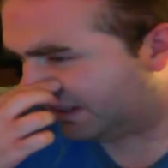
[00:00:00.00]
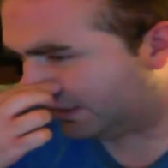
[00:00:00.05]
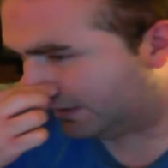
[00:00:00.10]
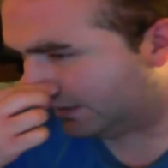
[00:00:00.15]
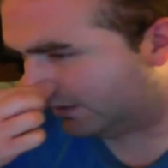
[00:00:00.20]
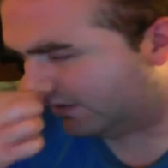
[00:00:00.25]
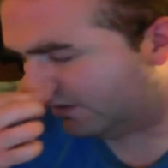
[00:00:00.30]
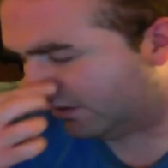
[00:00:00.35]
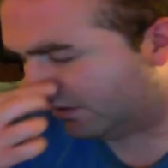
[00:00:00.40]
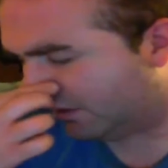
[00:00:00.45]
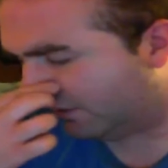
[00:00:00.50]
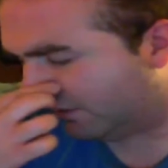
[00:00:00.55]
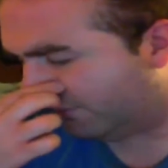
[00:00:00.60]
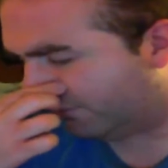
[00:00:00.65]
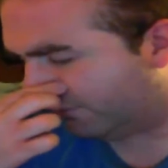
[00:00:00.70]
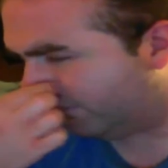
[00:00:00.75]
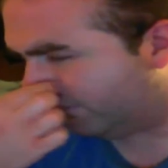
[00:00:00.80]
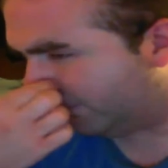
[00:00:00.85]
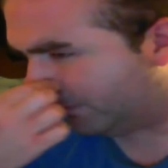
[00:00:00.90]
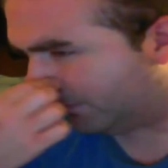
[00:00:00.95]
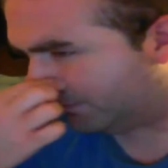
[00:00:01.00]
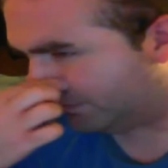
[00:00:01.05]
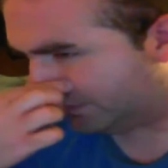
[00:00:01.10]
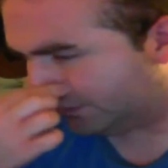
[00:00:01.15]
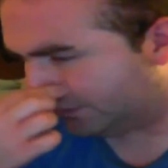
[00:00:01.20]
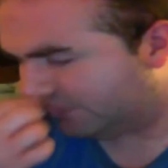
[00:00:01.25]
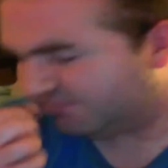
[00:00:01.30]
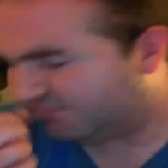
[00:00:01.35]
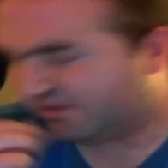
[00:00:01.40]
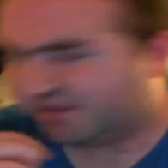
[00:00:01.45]
another favorite
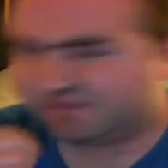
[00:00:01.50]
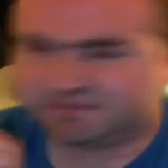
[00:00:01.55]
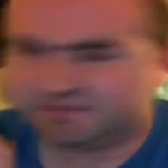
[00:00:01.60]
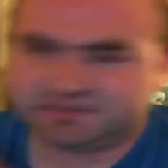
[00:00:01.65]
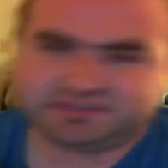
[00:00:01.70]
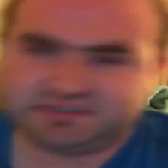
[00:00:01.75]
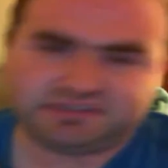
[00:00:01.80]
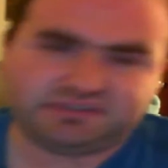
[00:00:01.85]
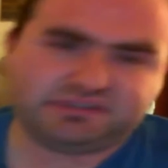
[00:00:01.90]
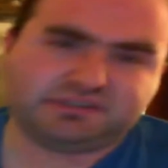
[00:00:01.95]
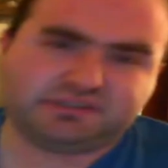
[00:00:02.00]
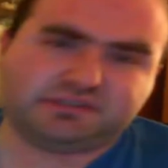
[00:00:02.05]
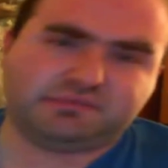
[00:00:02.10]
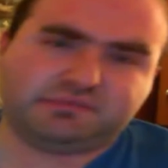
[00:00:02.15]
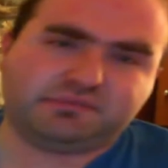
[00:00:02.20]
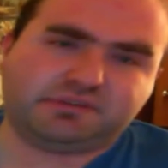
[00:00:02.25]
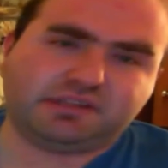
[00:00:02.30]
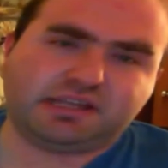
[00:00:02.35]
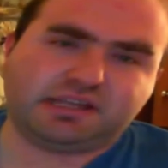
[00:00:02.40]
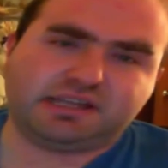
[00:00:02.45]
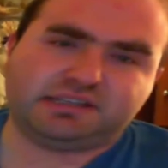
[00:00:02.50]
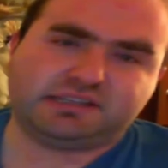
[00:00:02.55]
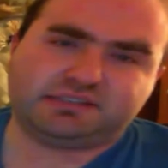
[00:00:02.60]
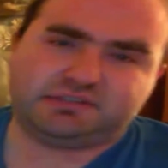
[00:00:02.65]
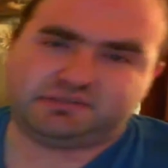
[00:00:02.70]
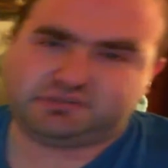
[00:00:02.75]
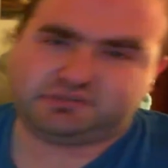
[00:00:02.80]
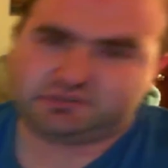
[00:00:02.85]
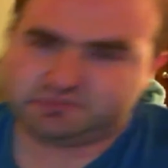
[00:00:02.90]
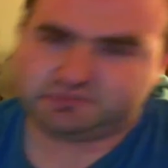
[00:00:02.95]
episode of mine of this series. I'm glad I
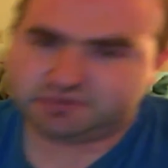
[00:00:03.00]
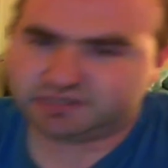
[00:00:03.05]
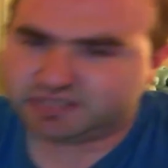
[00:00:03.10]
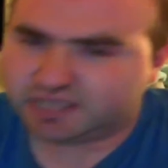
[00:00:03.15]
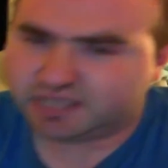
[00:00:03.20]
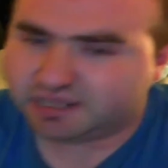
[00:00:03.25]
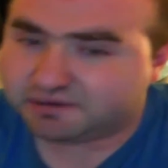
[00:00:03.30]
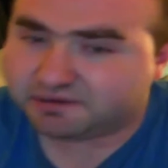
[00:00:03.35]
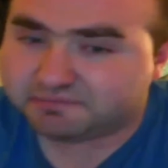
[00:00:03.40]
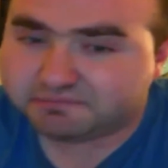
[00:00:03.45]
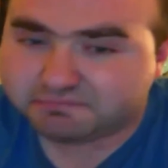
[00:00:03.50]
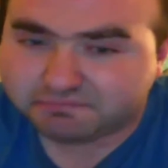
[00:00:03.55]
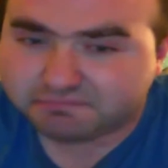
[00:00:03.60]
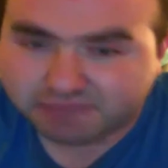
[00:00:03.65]
stuck to it again.